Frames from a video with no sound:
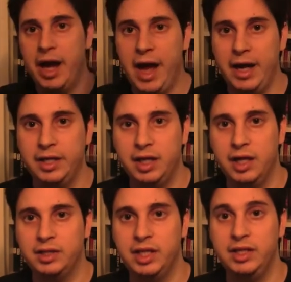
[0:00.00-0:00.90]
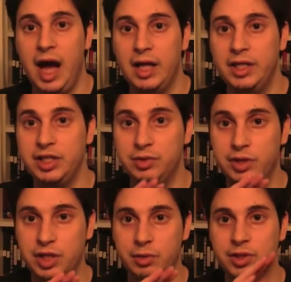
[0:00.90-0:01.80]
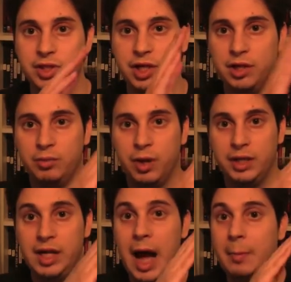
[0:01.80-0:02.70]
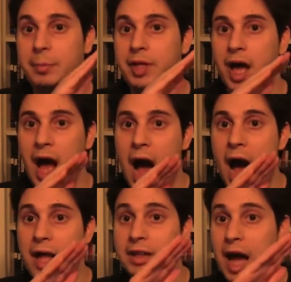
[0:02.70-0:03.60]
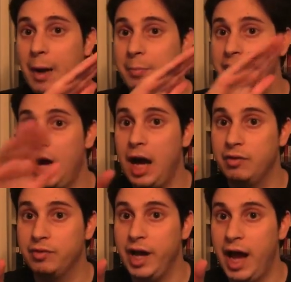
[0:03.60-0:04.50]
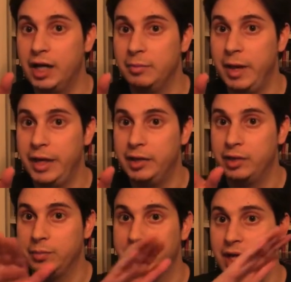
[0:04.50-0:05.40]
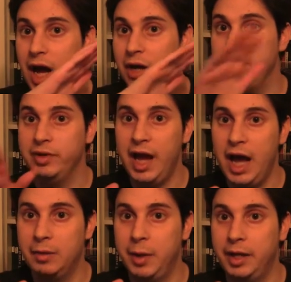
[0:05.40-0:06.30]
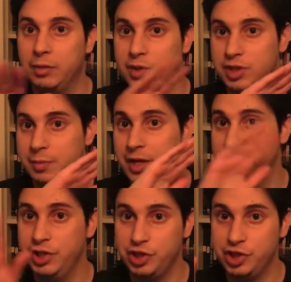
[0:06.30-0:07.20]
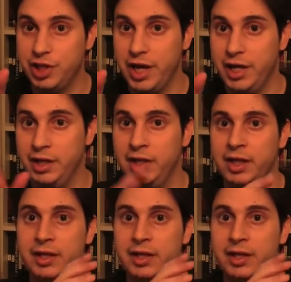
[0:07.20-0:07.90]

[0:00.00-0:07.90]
And this one's a good one. Not Beyond Re-Animator. Beyond Re-Animator was a piece of shit.